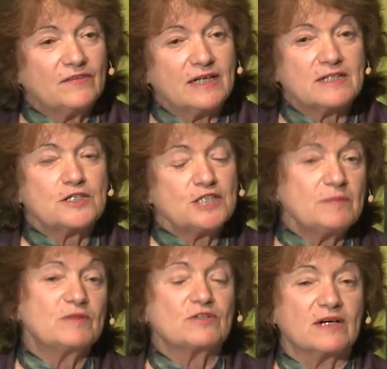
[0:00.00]
that
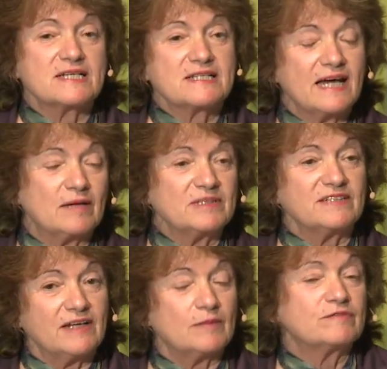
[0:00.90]
cheaper drugs can't be
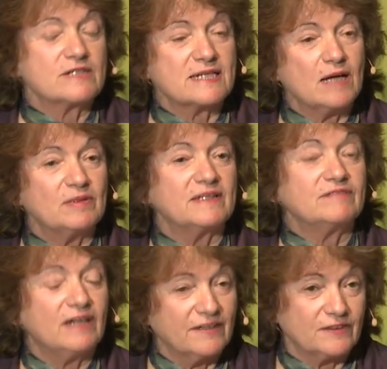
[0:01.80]
developed, for example, if
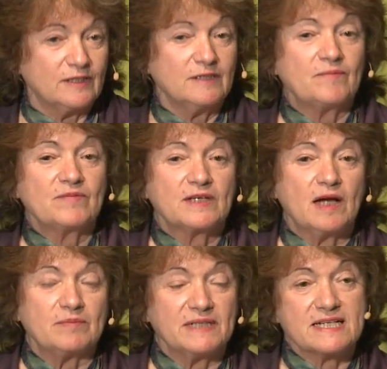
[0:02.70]
other
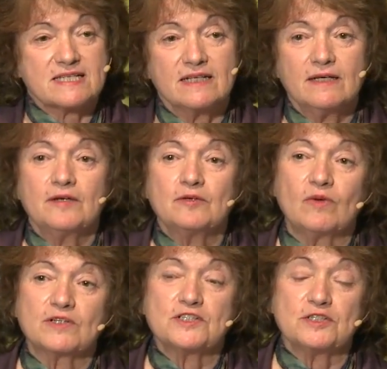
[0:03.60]
companies
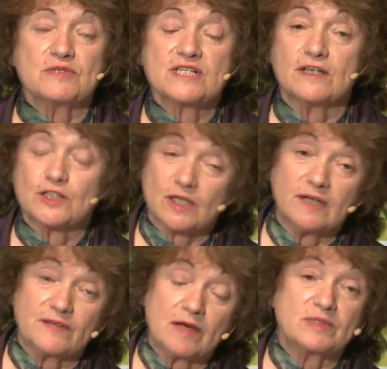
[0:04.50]
want to do research
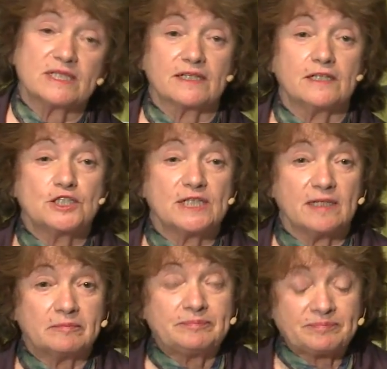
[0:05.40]
on that particular gene,